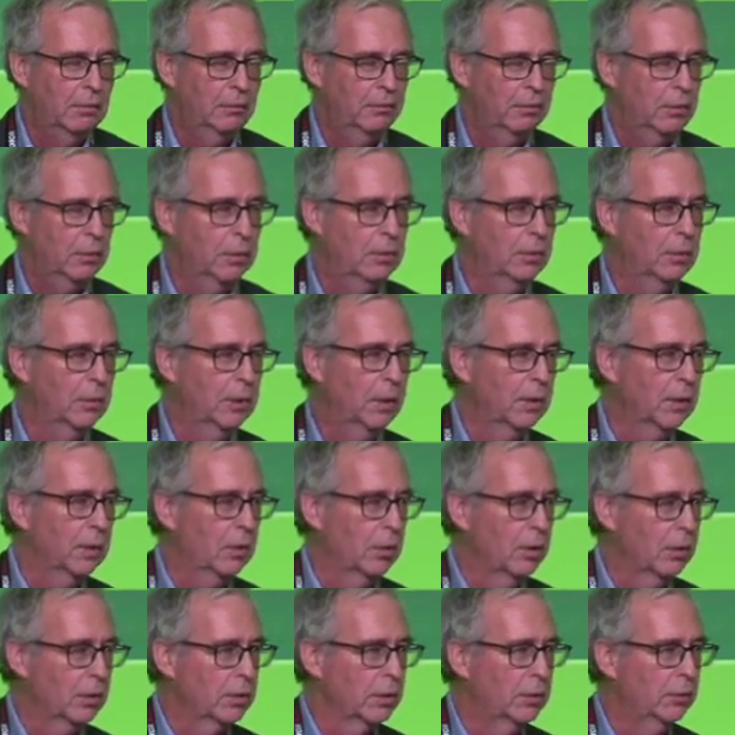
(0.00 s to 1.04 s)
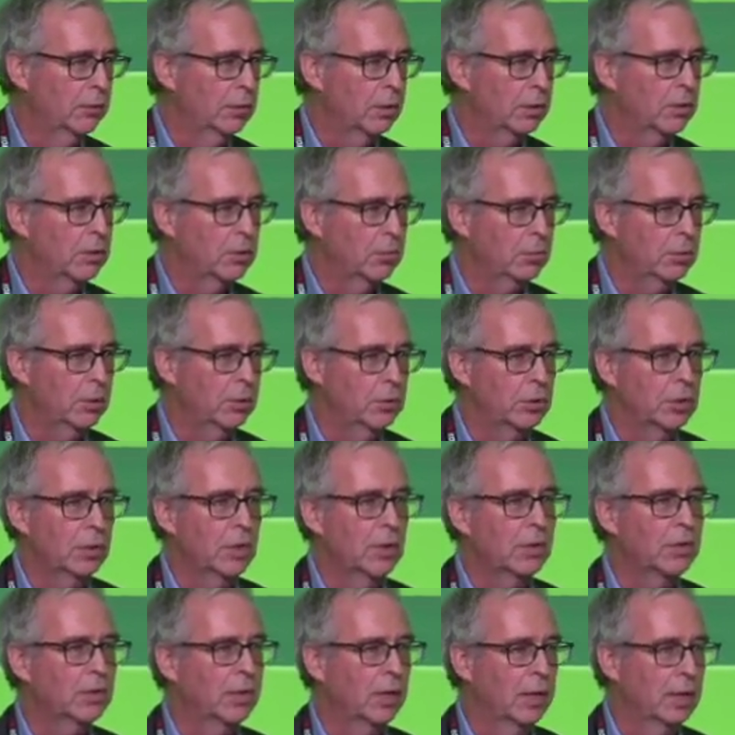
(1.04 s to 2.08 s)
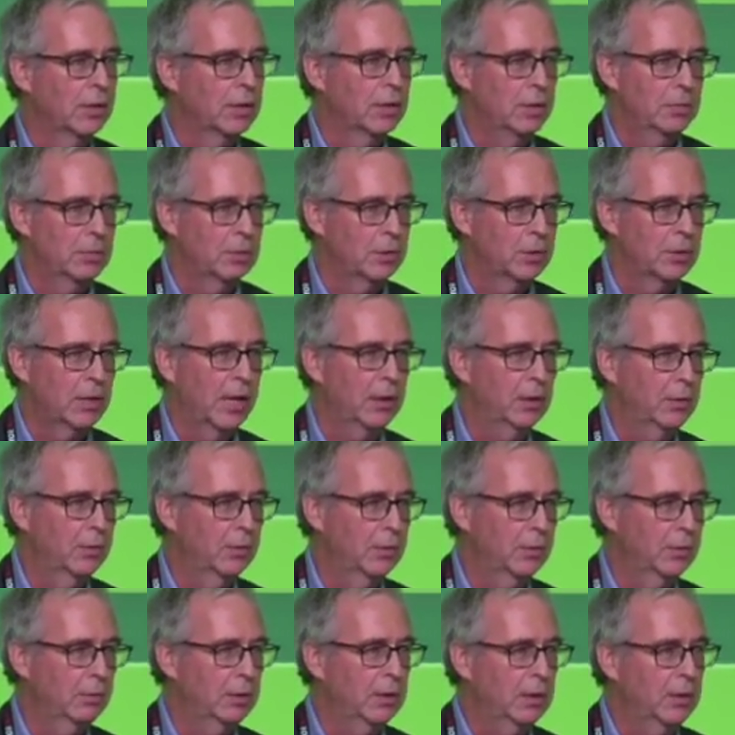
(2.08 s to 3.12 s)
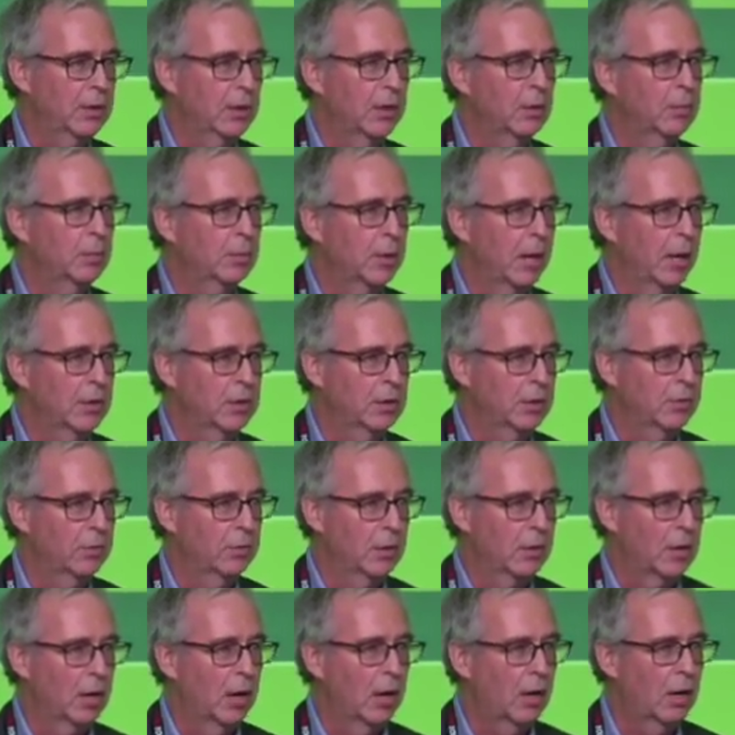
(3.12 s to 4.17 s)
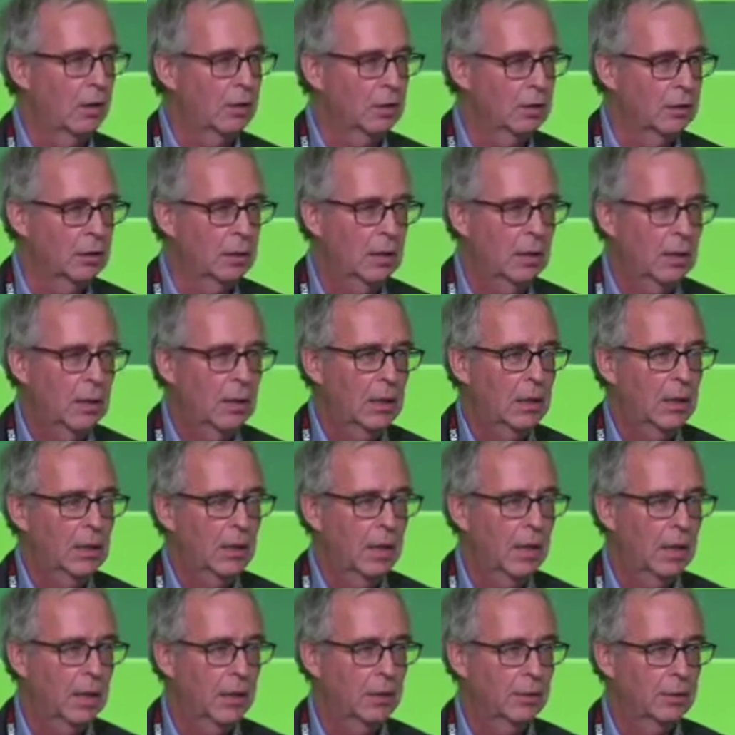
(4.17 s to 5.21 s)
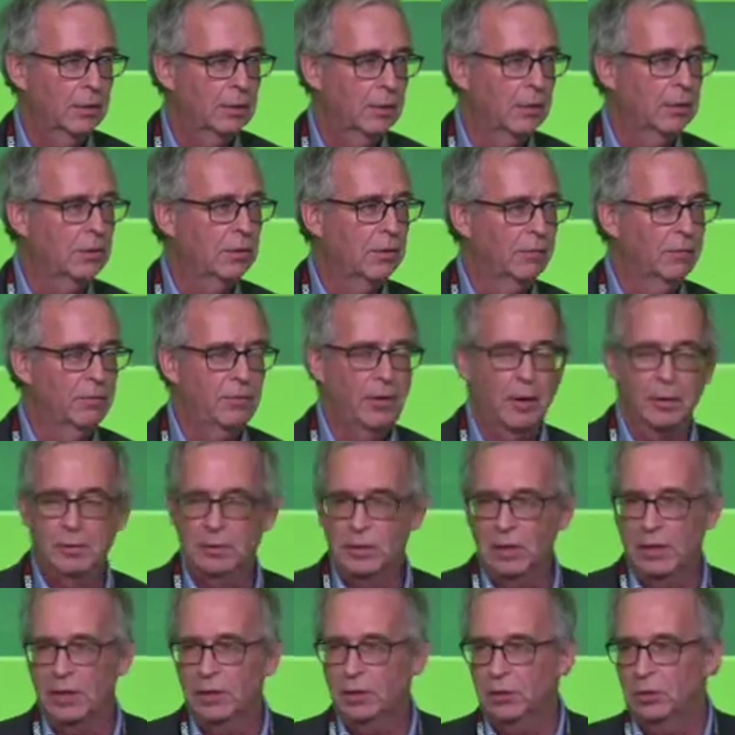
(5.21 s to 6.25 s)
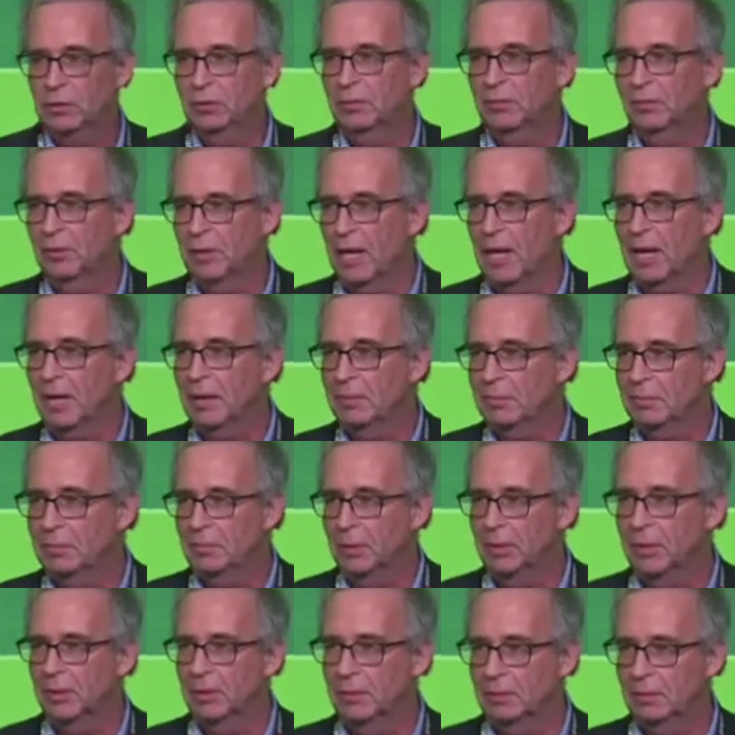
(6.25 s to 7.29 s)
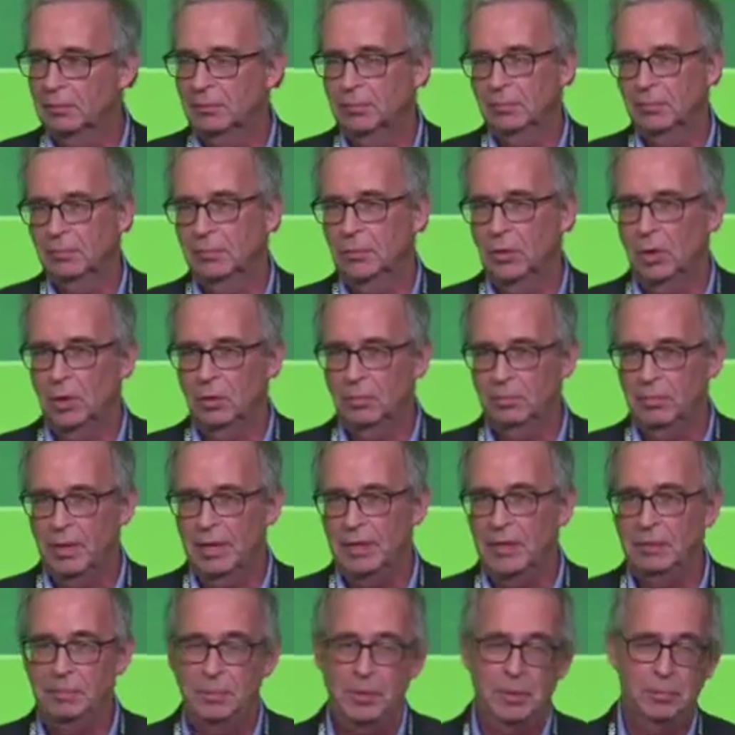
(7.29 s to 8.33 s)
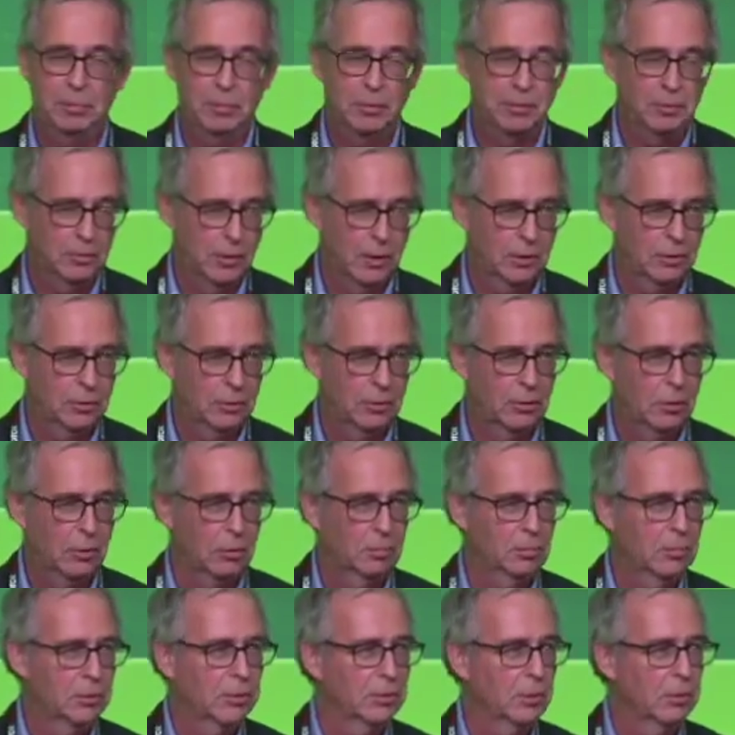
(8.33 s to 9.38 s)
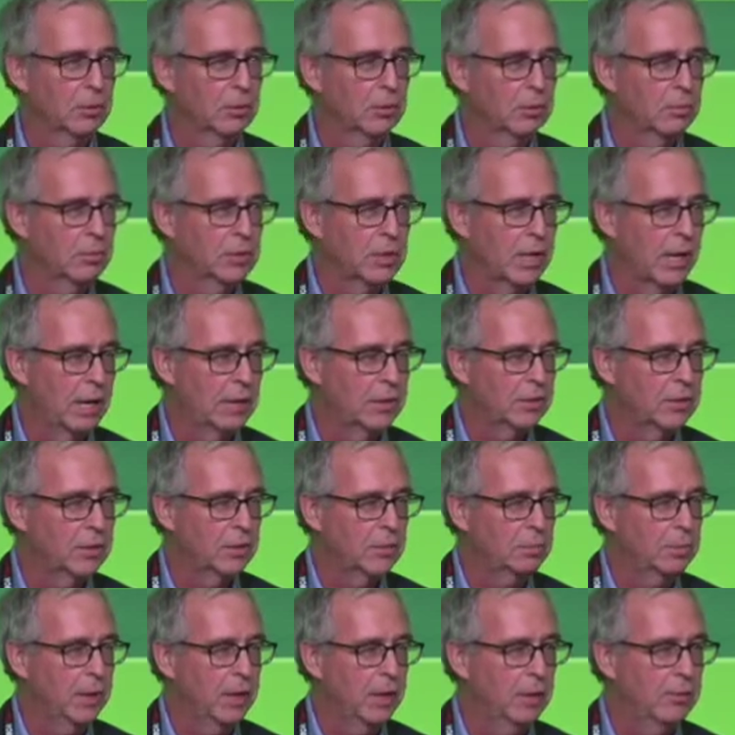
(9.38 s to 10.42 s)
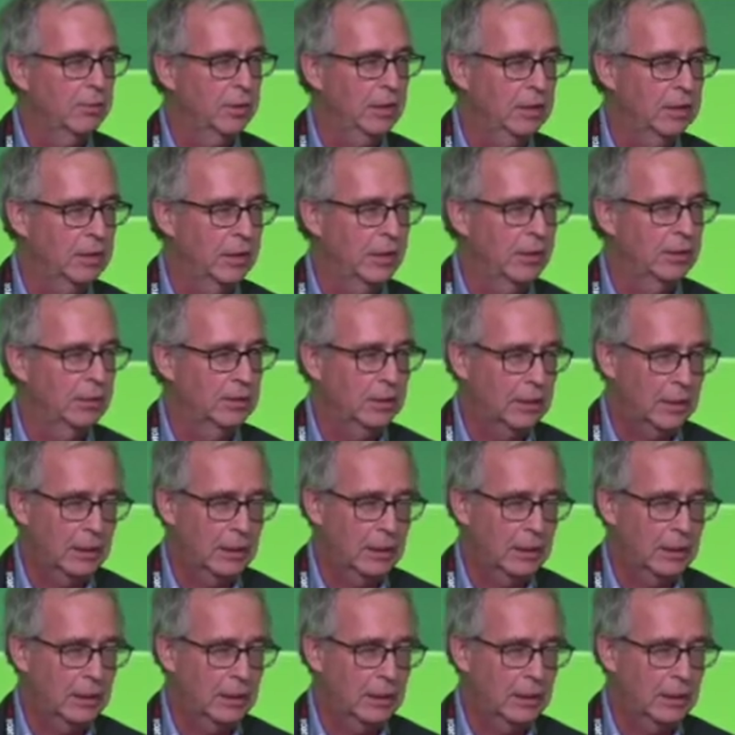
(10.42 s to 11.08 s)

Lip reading: view that the cost of distribution is 30% of the retail price of the car. There is some foundation for that, but not many people under normal circumstances pay retail,